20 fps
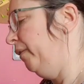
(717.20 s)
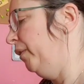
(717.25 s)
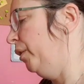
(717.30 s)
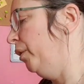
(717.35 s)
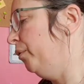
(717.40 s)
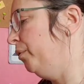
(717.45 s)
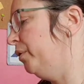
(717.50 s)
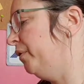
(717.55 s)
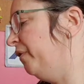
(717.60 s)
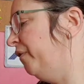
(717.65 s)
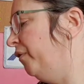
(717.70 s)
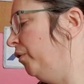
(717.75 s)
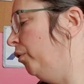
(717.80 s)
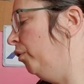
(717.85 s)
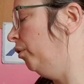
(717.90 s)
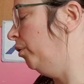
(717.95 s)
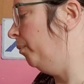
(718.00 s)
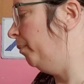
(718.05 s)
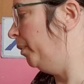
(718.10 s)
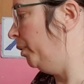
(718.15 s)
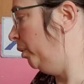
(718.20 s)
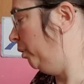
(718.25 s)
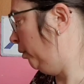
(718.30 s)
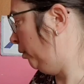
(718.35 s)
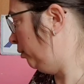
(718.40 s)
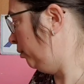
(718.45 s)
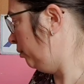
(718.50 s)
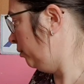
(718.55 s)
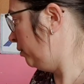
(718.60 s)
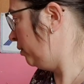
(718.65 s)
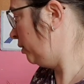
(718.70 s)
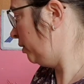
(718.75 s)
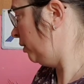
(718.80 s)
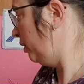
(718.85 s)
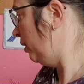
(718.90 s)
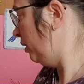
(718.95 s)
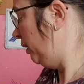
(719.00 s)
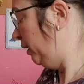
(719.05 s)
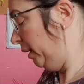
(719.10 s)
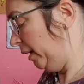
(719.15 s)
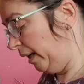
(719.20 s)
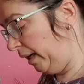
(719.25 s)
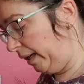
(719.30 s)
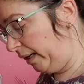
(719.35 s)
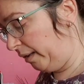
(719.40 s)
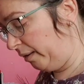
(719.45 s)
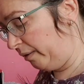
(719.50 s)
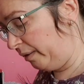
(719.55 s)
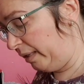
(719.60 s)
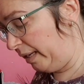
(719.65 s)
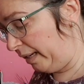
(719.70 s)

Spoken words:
Those 4 balls, I could